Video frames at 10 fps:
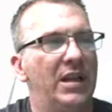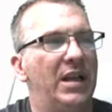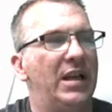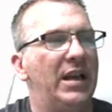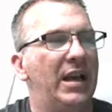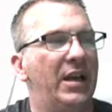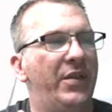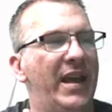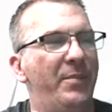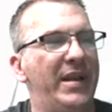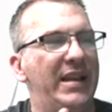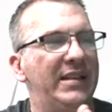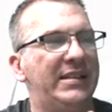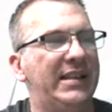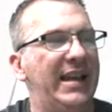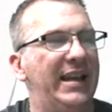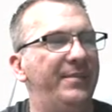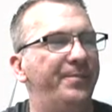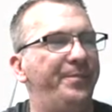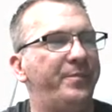that being
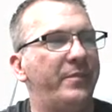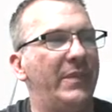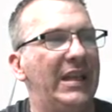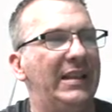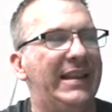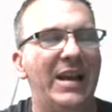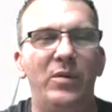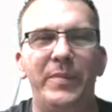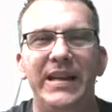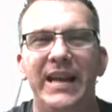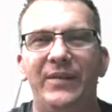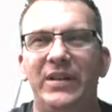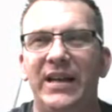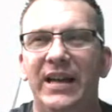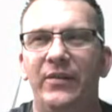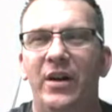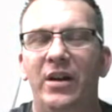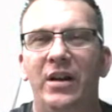said, that would be have to kind of on an